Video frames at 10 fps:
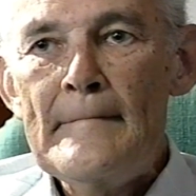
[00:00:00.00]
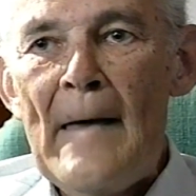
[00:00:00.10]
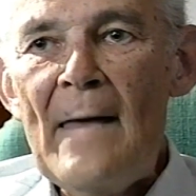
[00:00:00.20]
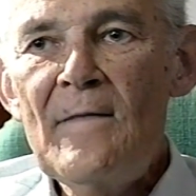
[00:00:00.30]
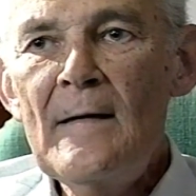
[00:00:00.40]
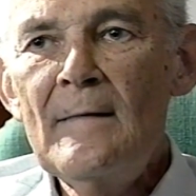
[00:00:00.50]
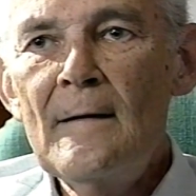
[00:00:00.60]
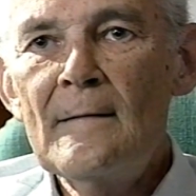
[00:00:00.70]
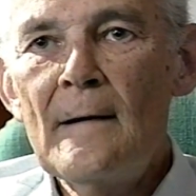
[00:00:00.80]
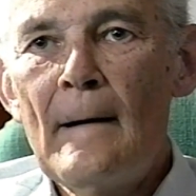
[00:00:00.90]
I think
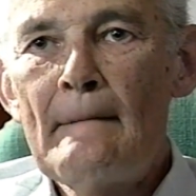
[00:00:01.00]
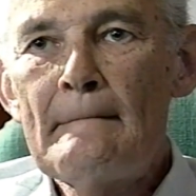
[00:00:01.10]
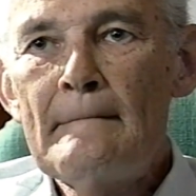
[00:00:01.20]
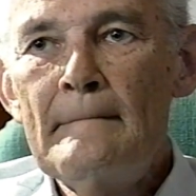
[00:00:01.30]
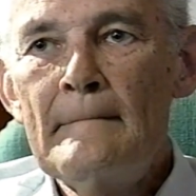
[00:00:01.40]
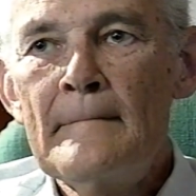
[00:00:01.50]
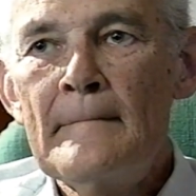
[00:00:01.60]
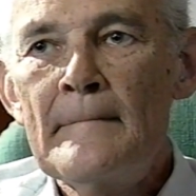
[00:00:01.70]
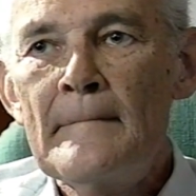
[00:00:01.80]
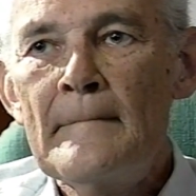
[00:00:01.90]
that um,
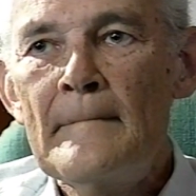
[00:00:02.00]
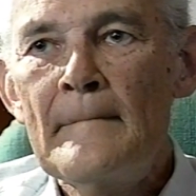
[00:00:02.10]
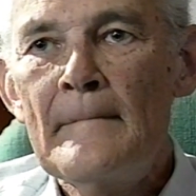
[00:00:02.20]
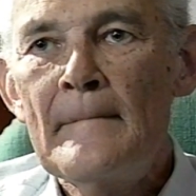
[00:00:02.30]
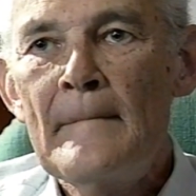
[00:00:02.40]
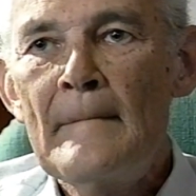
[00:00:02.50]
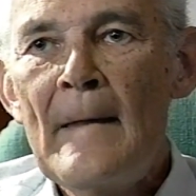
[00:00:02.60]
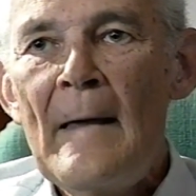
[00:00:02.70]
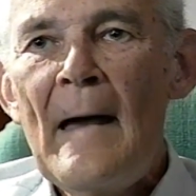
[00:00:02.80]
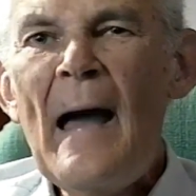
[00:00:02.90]

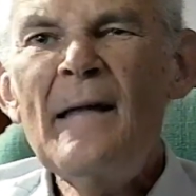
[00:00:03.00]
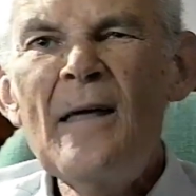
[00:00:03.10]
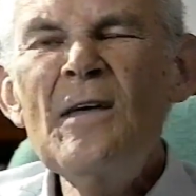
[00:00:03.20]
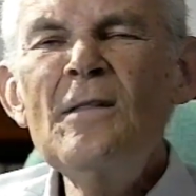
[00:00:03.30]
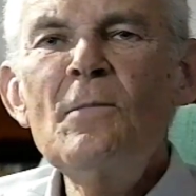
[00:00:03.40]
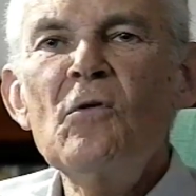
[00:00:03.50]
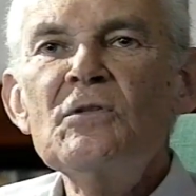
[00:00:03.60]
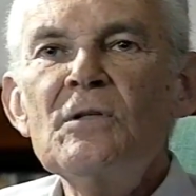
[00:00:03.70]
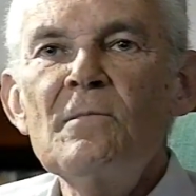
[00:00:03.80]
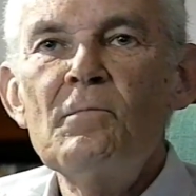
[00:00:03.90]
I, I think the
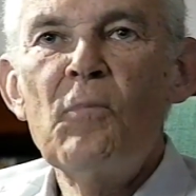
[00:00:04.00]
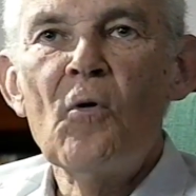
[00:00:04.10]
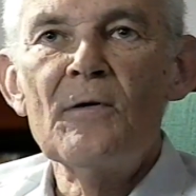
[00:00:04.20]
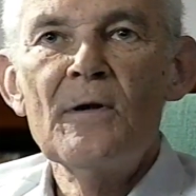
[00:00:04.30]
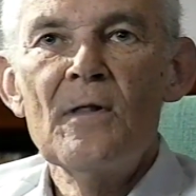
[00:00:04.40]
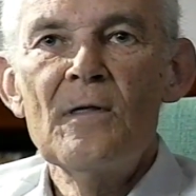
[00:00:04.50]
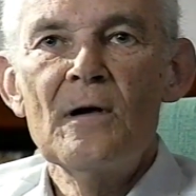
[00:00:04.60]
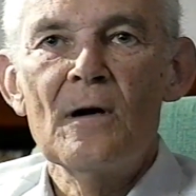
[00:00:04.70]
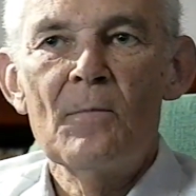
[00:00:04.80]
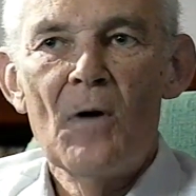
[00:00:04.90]
most important
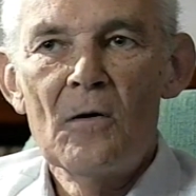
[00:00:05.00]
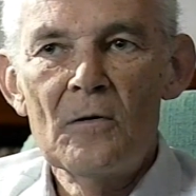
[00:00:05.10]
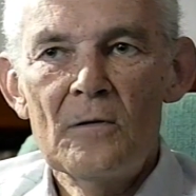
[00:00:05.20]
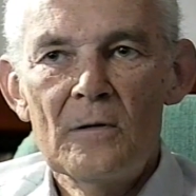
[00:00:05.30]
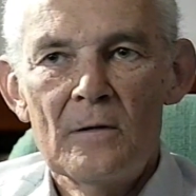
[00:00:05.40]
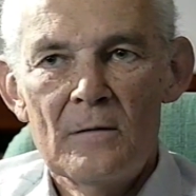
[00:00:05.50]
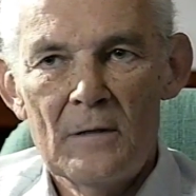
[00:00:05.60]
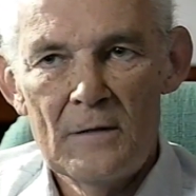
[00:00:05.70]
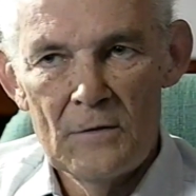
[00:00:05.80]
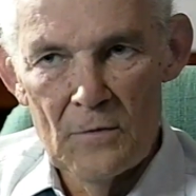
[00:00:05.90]
thing about
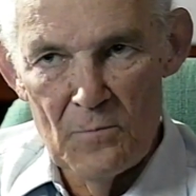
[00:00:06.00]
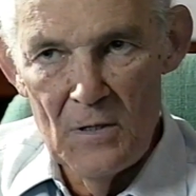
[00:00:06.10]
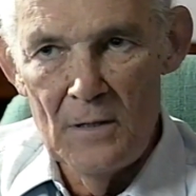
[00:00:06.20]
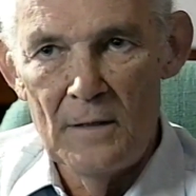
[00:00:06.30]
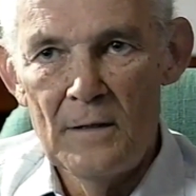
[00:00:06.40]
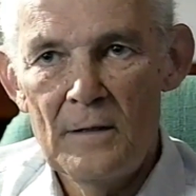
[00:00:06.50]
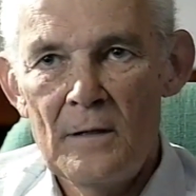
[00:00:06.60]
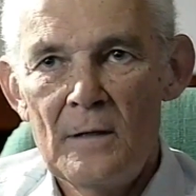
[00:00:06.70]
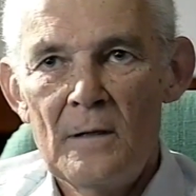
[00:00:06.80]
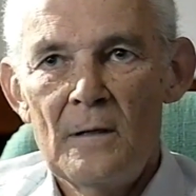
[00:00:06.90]
it to me
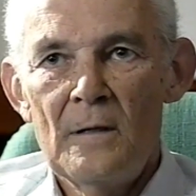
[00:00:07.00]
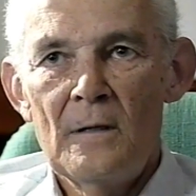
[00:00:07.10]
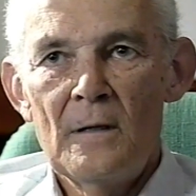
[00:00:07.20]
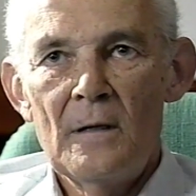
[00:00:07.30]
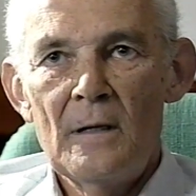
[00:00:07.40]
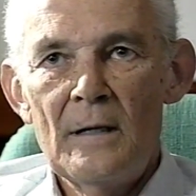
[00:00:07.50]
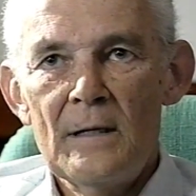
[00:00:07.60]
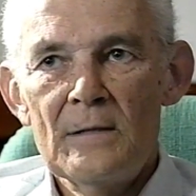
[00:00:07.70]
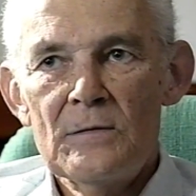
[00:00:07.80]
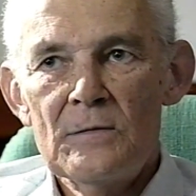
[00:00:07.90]

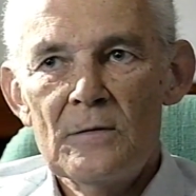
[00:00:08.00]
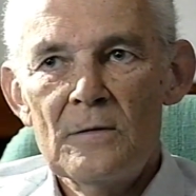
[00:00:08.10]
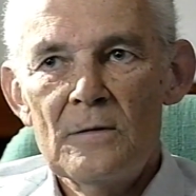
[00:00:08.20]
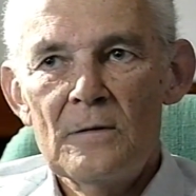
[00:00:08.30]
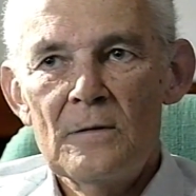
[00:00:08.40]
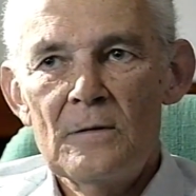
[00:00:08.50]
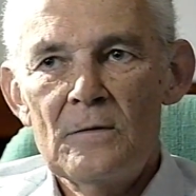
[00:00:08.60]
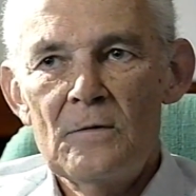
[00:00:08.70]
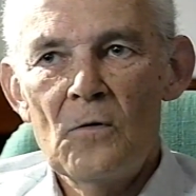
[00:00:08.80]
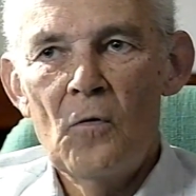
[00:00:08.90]
is
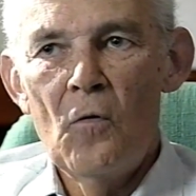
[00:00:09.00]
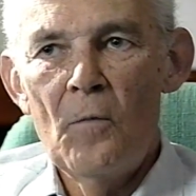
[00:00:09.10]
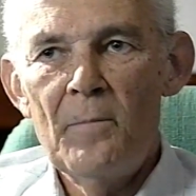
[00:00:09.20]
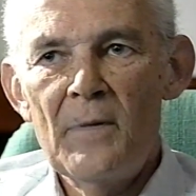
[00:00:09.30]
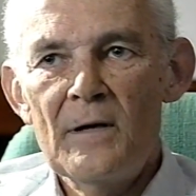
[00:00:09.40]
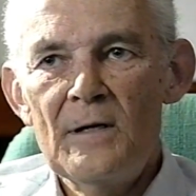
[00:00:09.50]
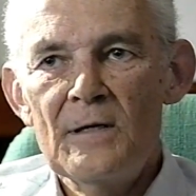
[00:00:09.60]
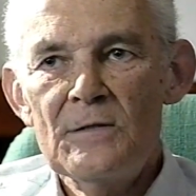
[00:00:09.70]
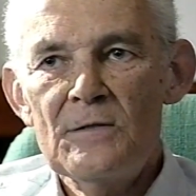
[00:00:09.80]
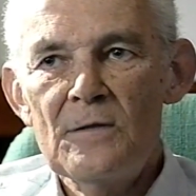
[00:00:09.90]
to hope that
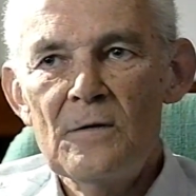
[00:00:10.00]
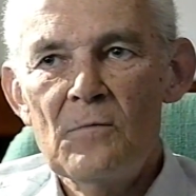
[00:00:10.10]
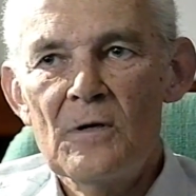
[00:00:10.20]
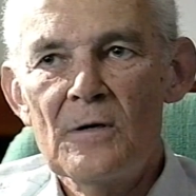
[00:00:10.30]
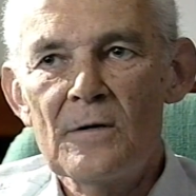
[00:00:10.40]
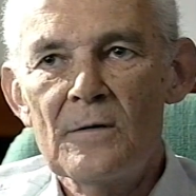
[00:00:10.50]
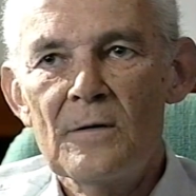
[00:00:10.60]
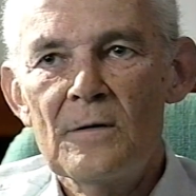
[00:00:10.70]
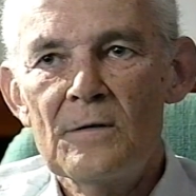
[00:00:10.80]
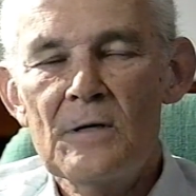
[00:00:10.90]
history will
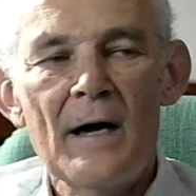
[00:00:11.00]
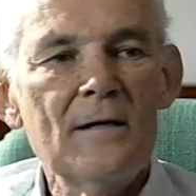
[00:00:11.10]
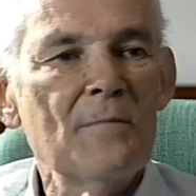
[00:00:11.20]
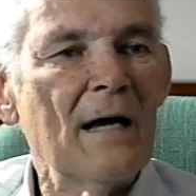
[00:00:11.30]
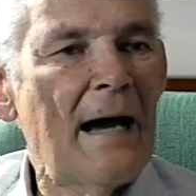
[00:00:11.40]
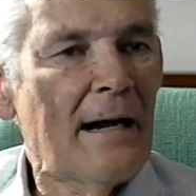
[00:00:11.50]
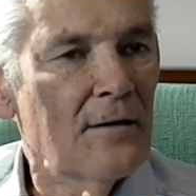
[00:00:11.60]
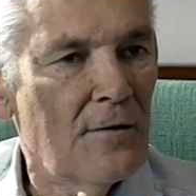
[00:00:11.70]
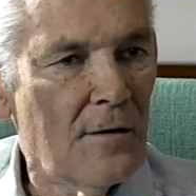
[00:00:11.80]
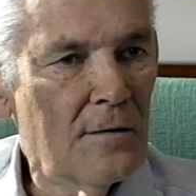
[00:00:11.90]
try to be
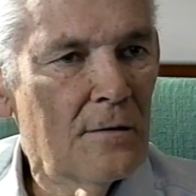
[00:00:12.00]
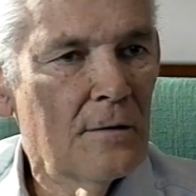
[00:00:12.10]
accurate,